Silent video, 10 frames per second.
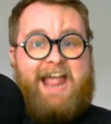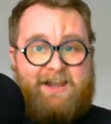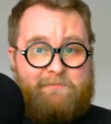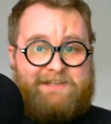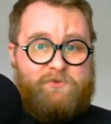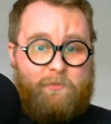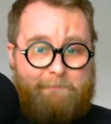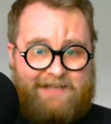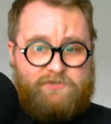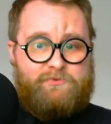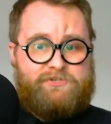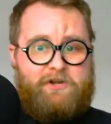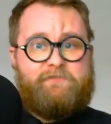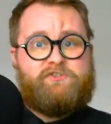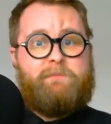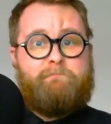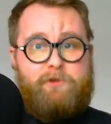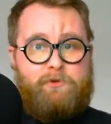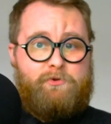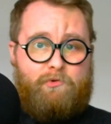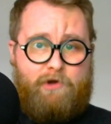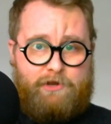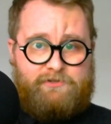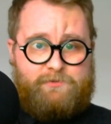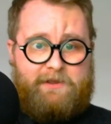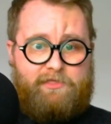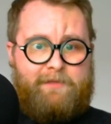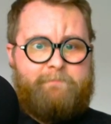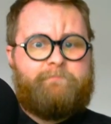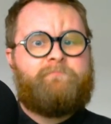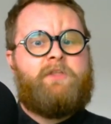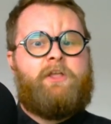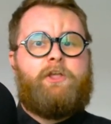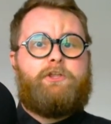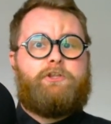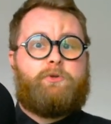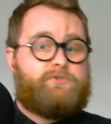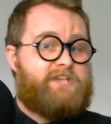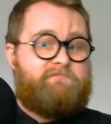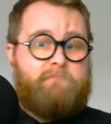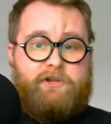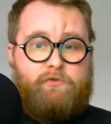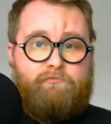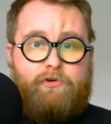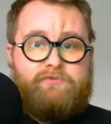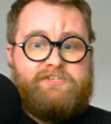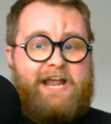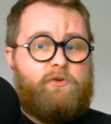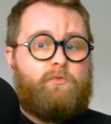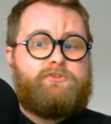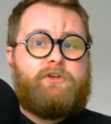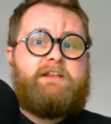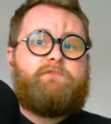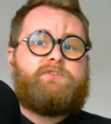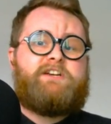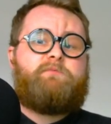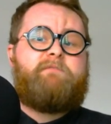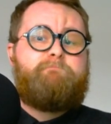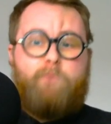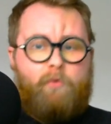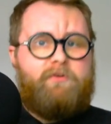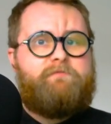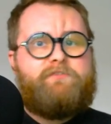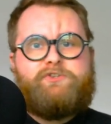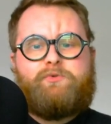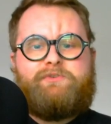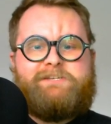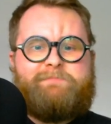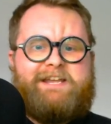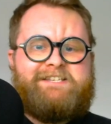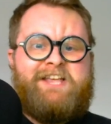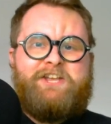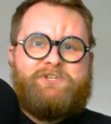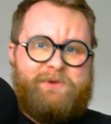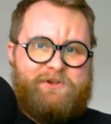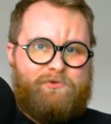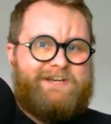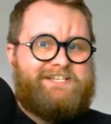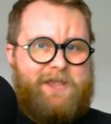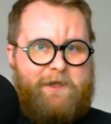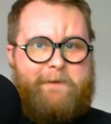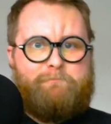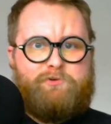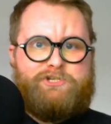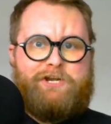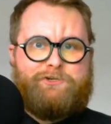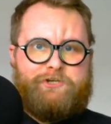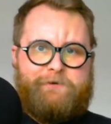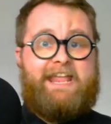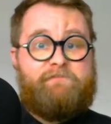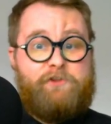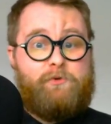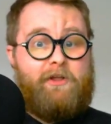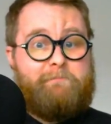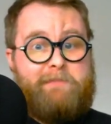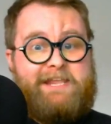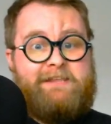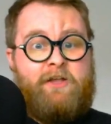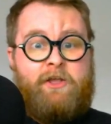elemental battle staff to imbue your urns with. You will save money on runes and also leave yourself with more inventory space to increase production. If you, like me,